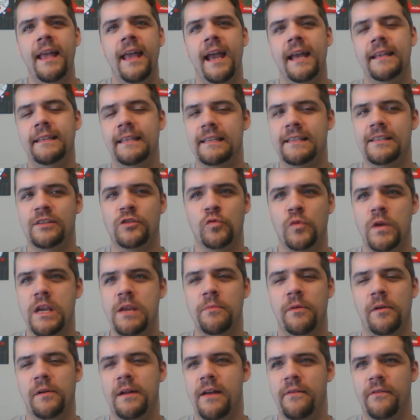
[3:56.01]
And they
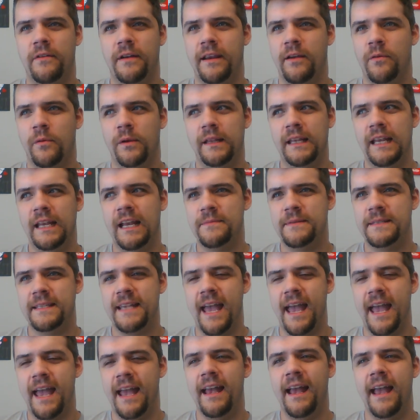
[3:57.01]
scream or whatever and get really
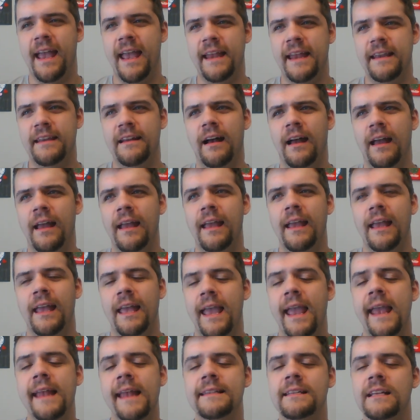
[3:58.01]
upset. And,
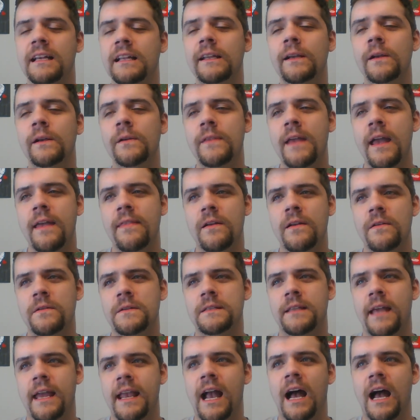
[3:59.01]
it's clear that there's, like,